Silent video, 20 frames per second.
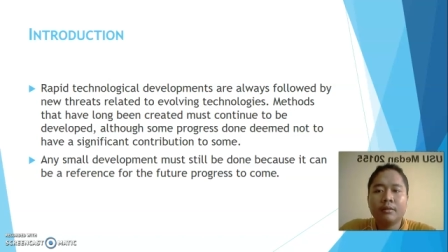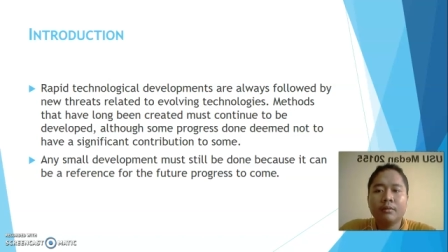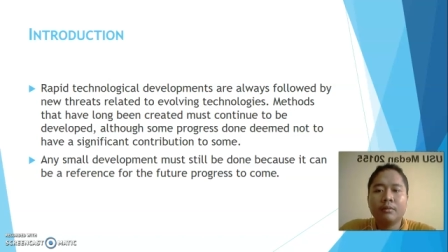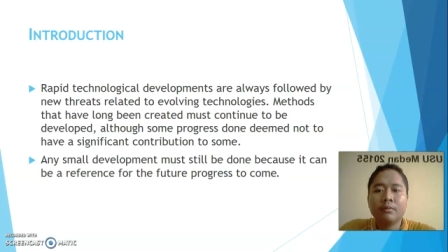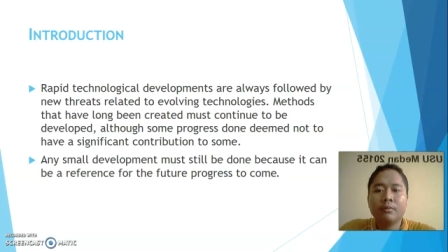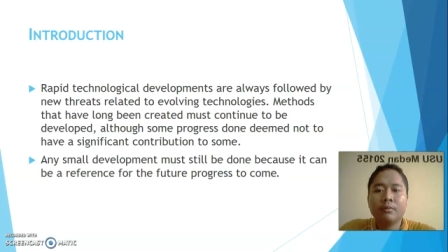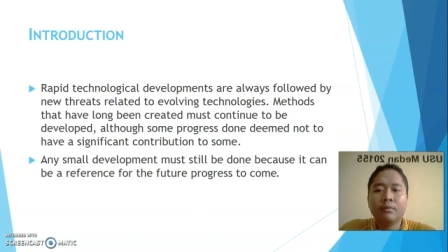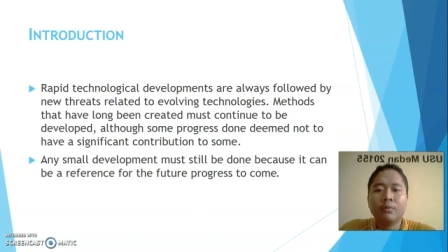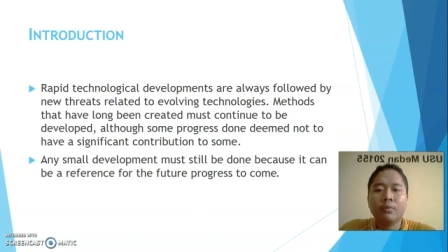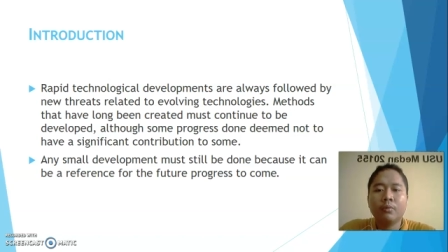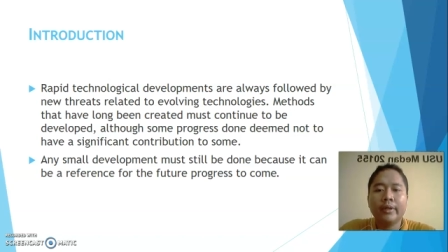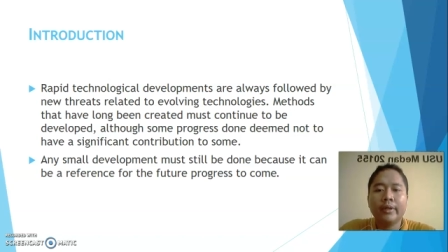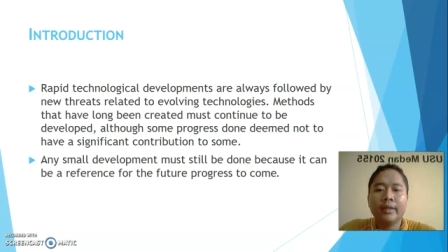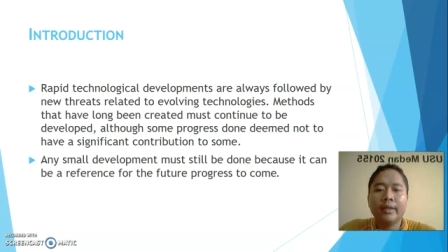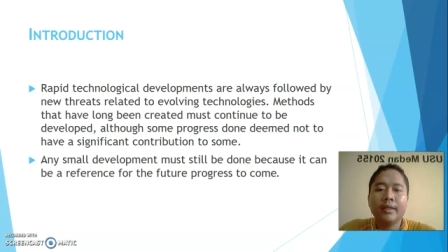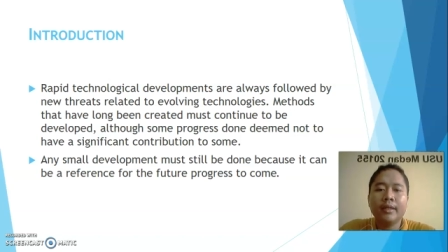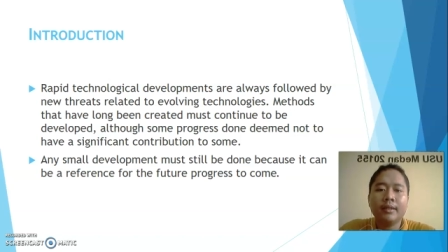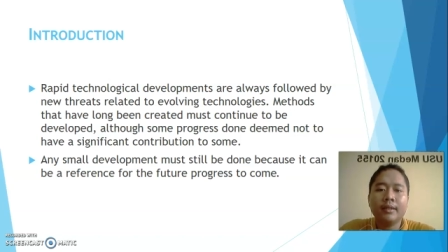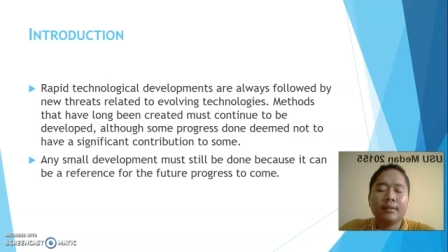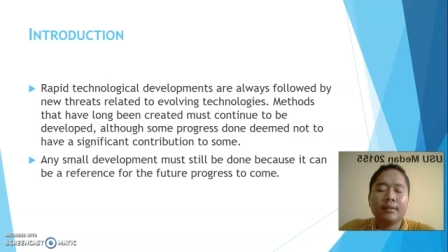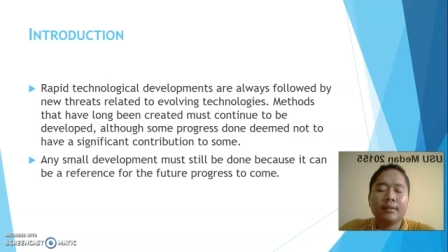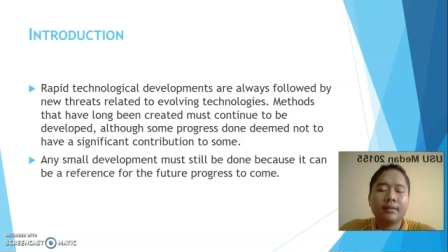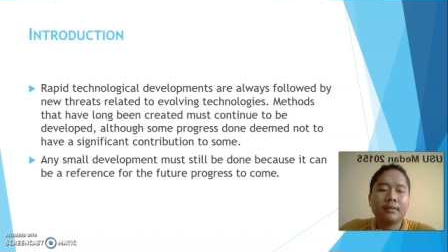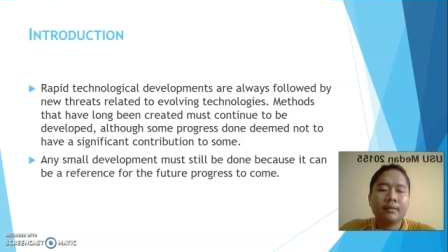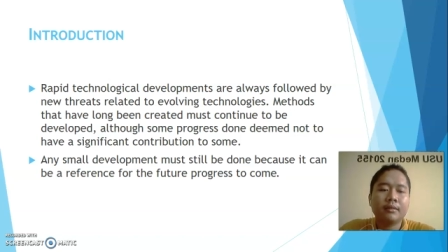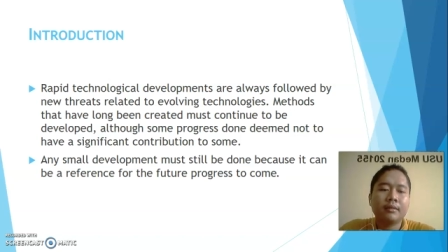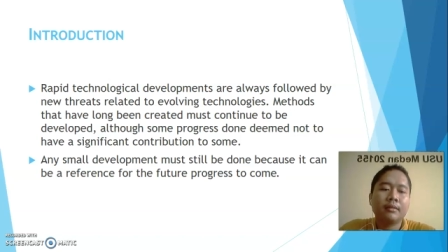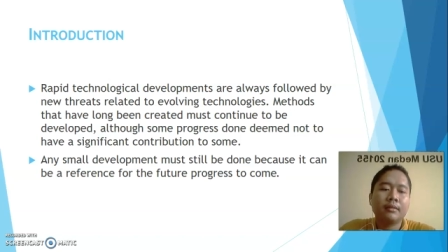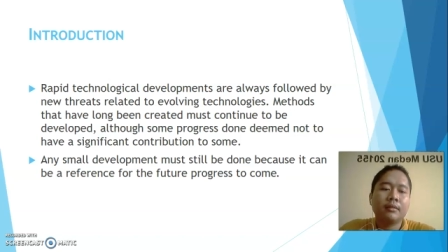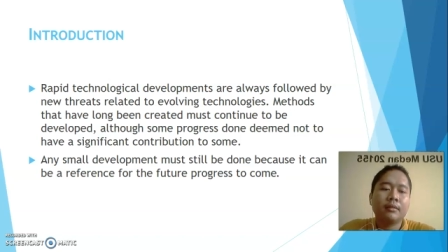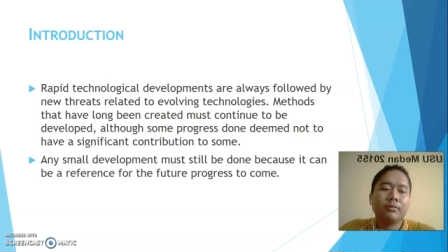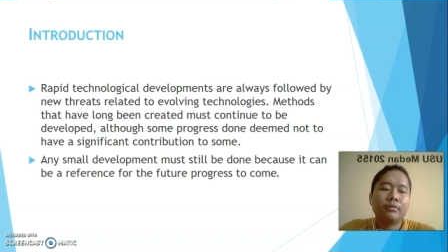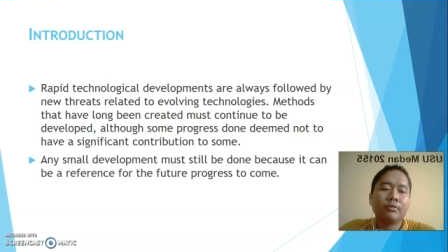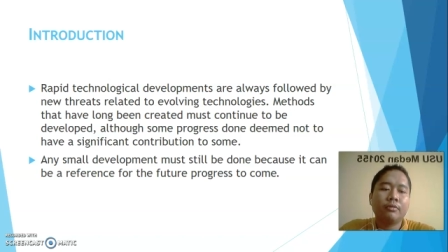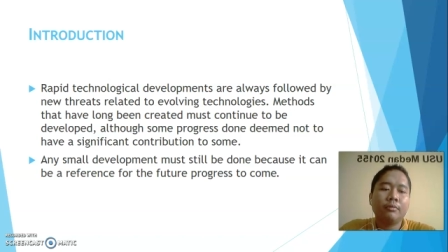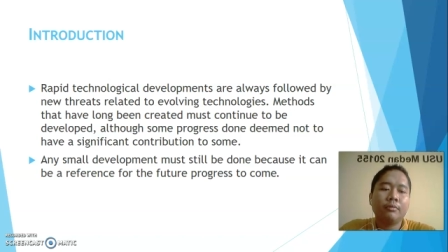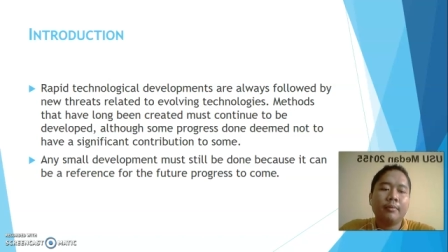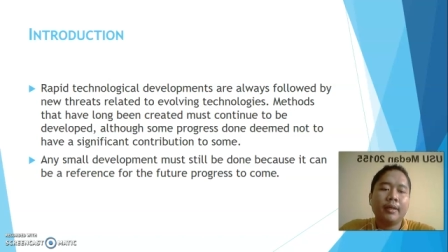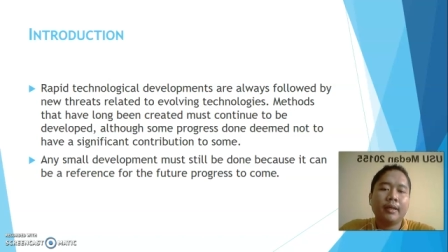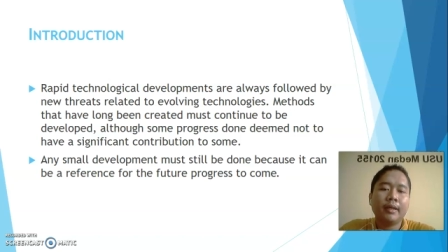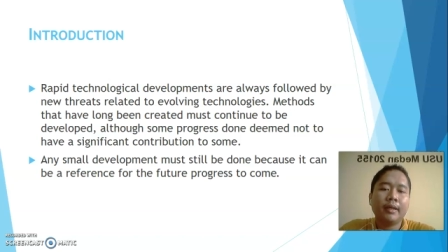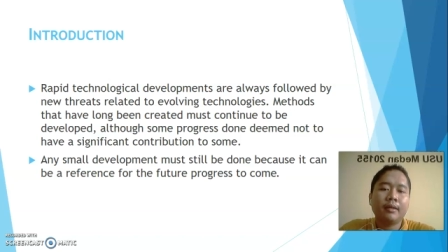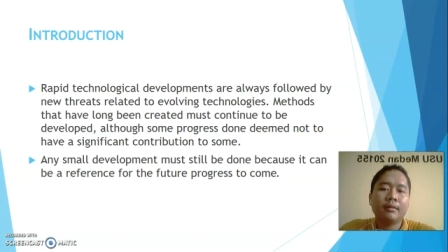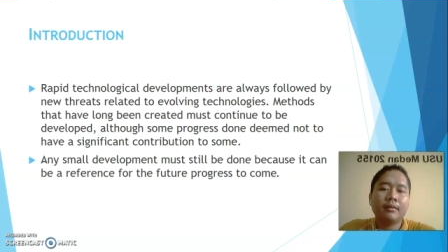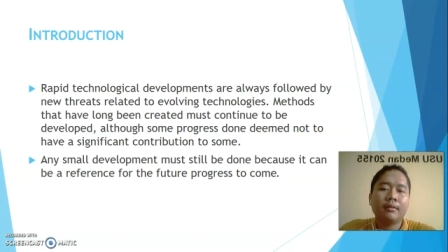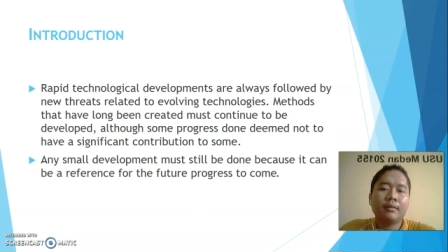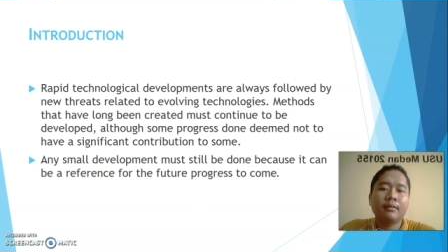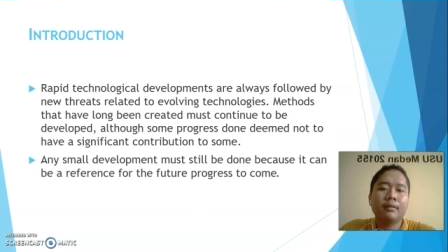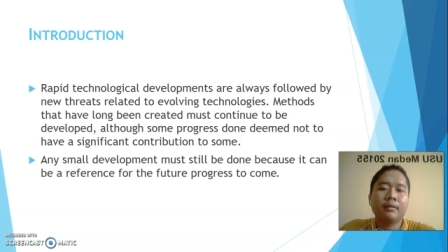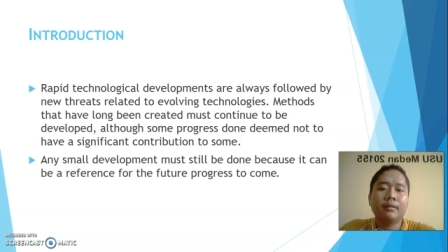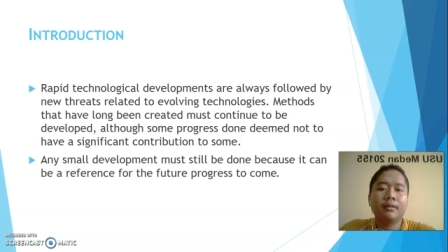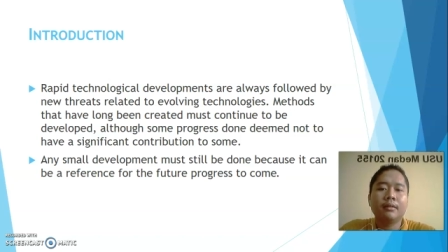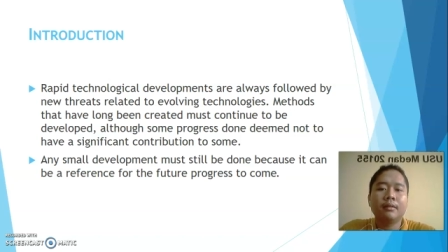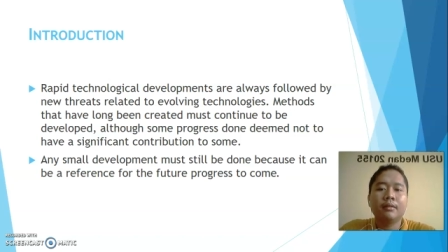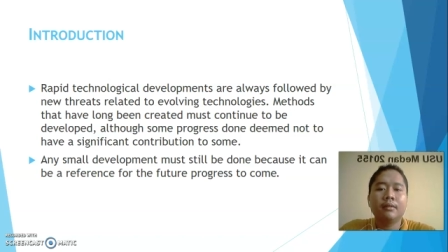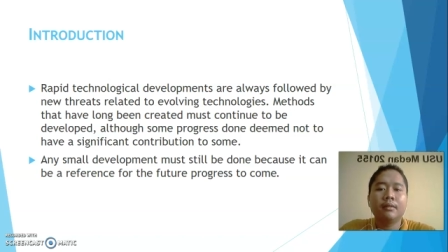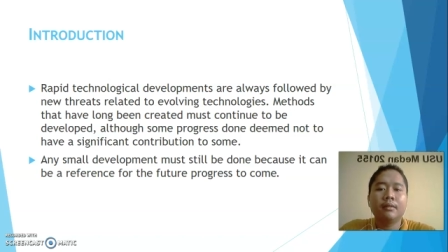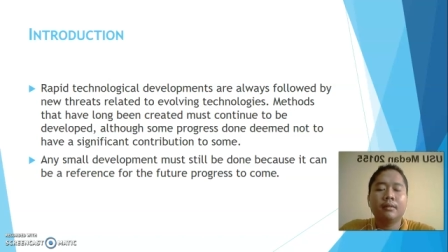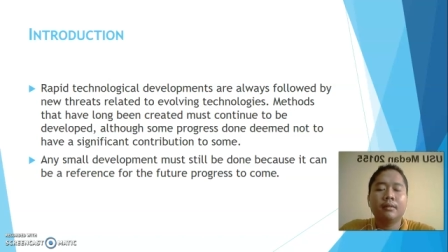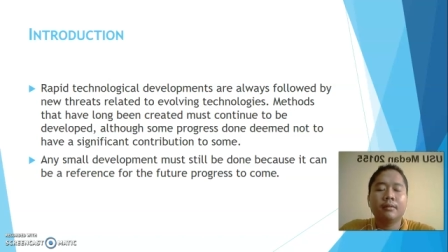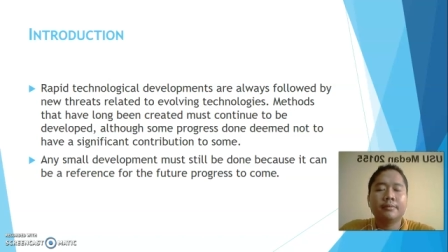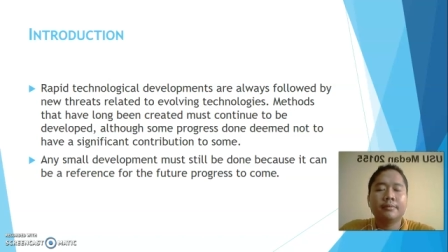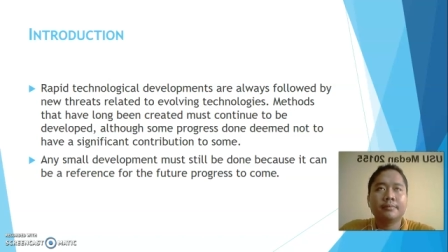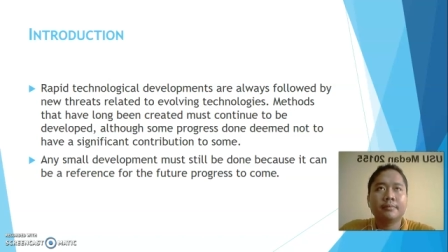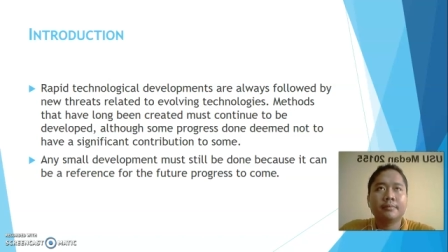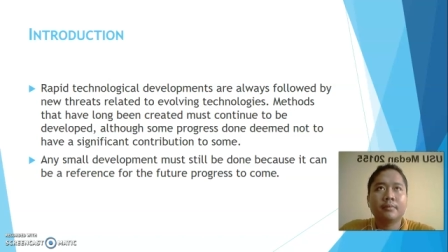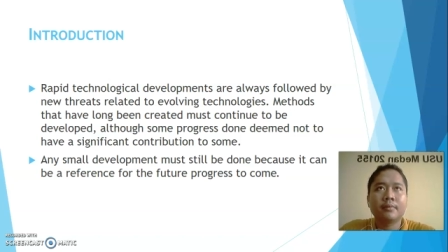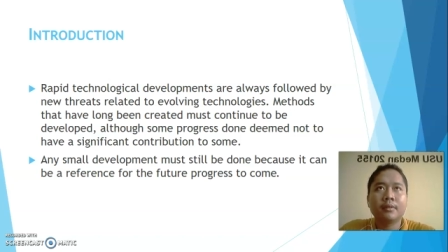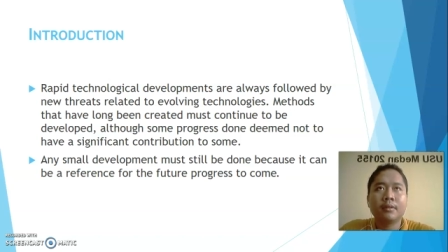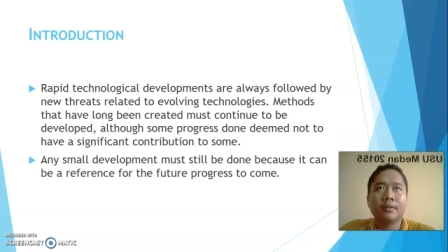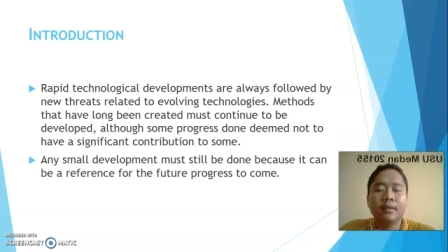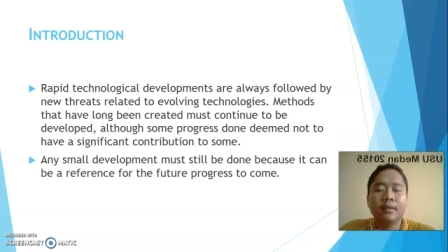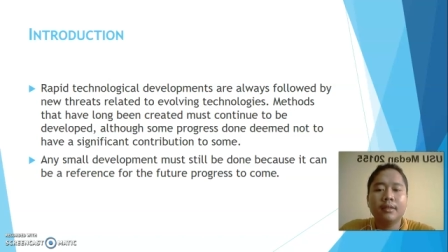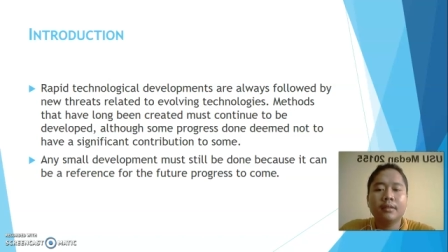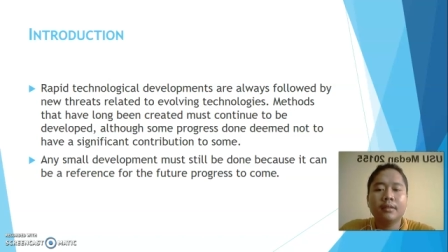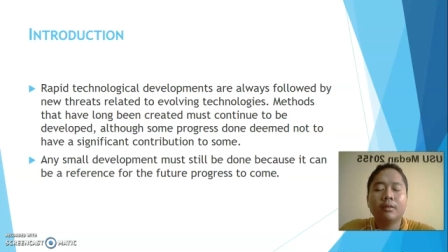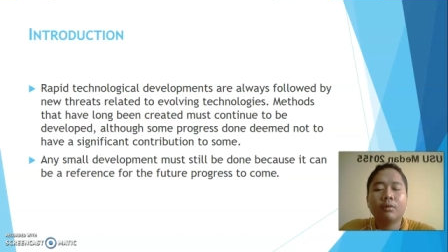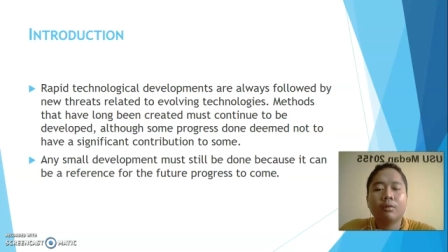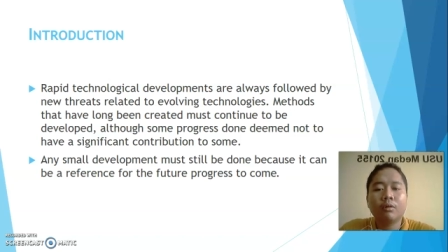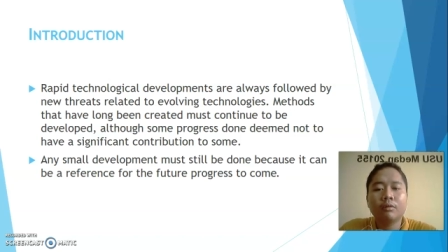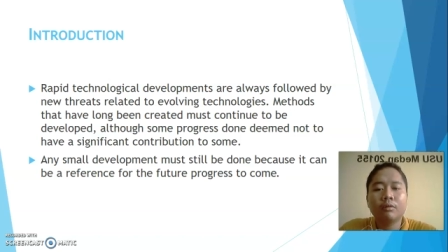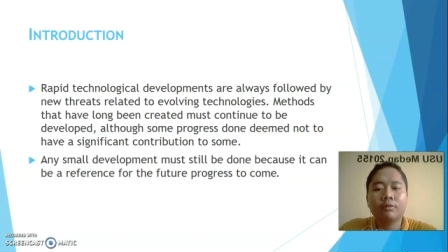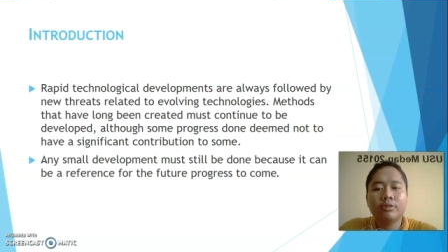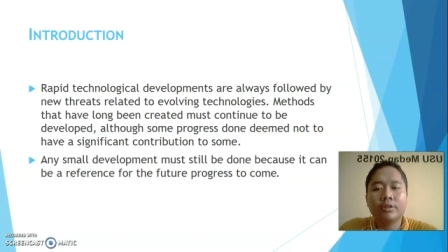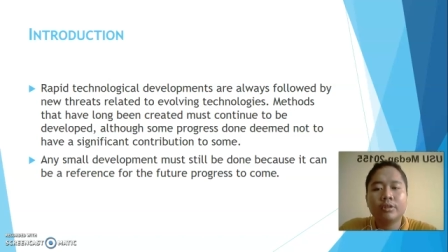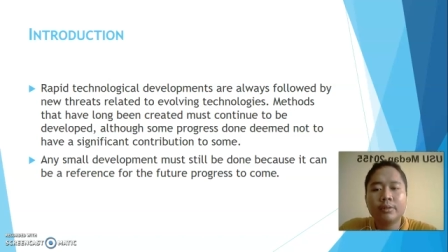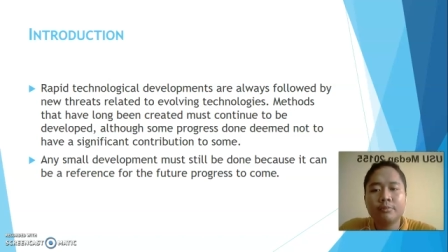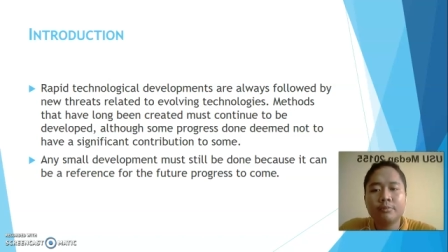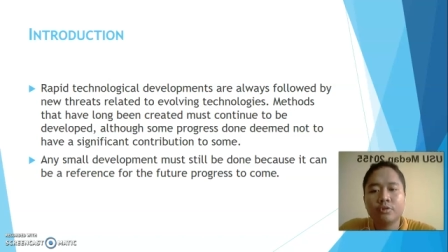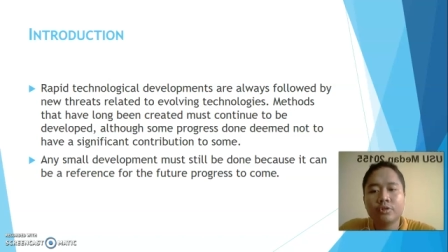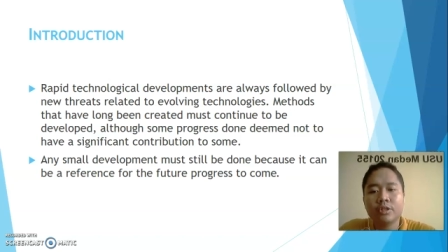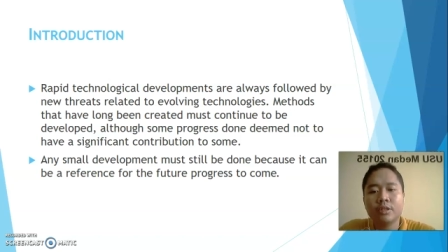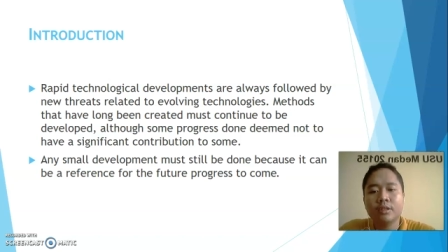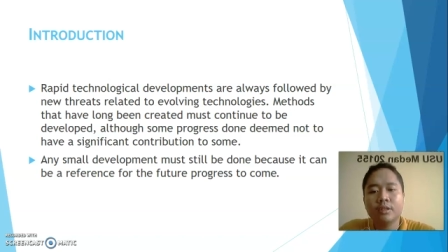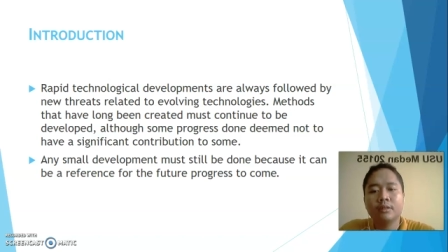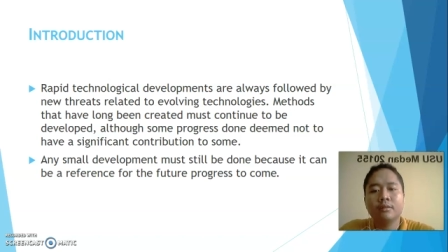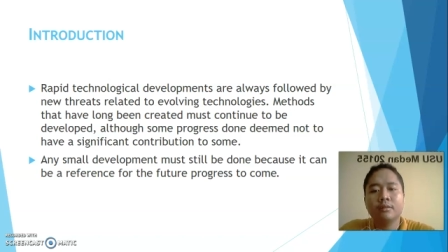we need to make a little contribution